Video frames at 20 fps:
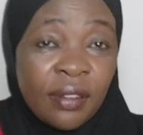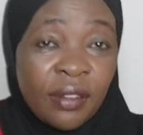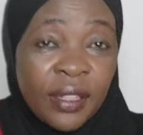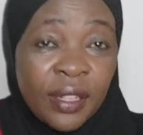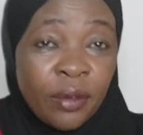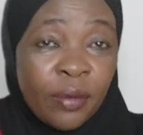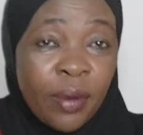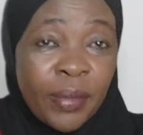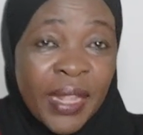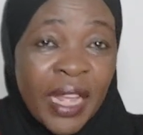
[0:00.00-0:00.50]

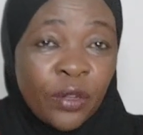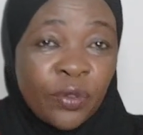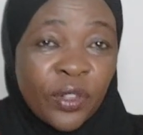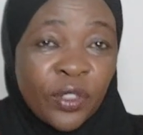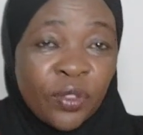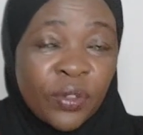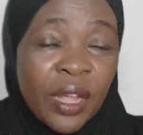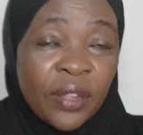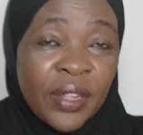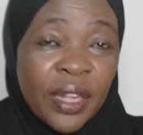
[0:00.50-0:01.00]
remember that was
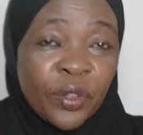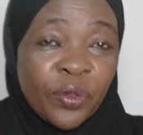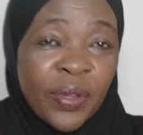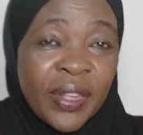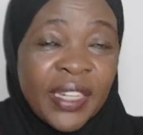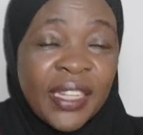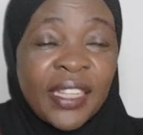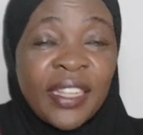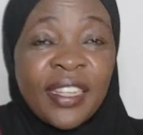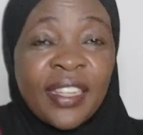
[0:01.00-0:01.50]

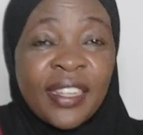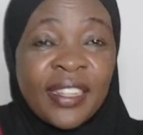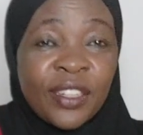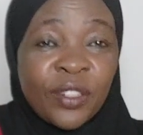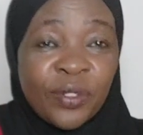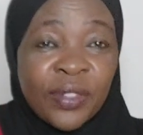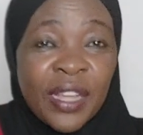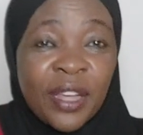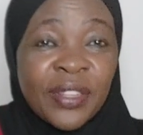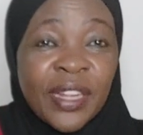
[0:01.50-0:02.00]
2020,
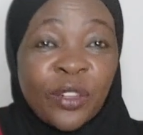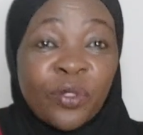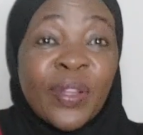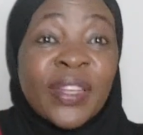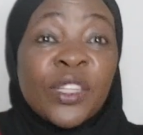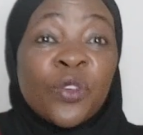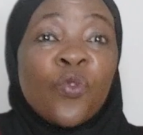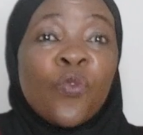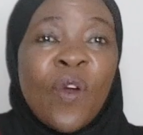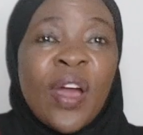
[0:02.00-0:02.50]

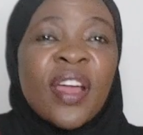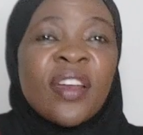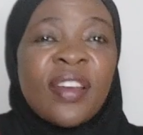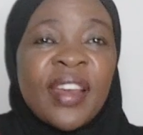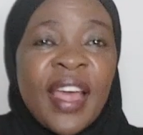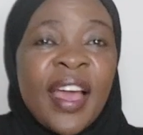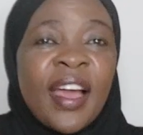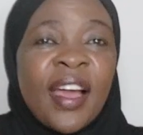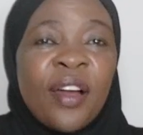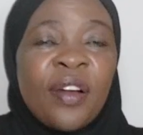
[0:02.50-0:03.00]
2021
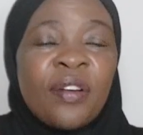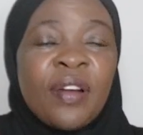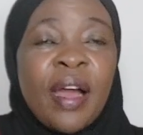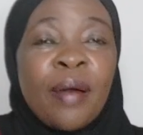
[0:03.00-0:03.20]
now.